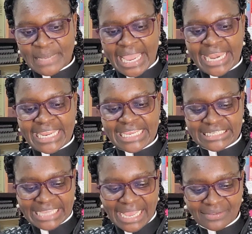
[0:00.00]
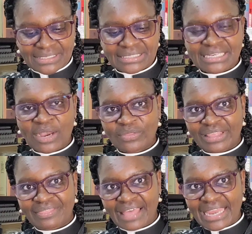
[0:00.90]
And he tells us now
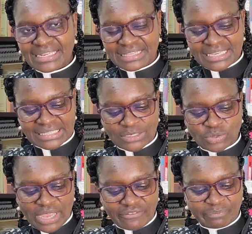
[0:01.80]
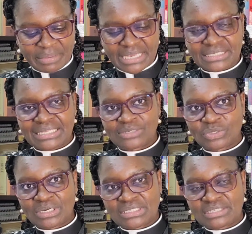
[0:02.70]
the third thing that we have picked, that
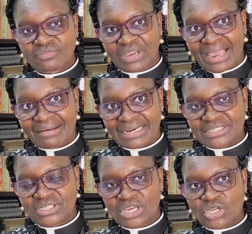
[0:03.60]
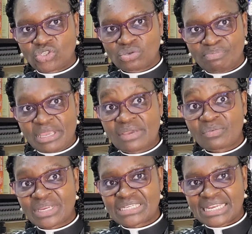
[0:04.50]
we receive courage to be
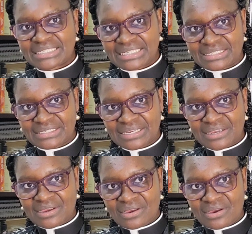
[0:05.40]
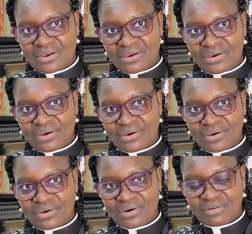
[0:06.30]
witnesses
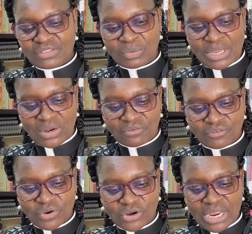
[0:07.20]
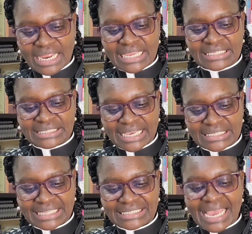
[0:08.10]
of the will of God. He
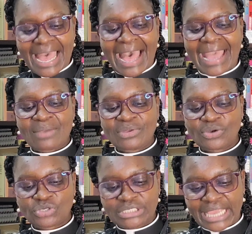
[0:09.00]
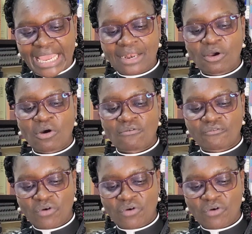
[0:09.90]
says that I will tell of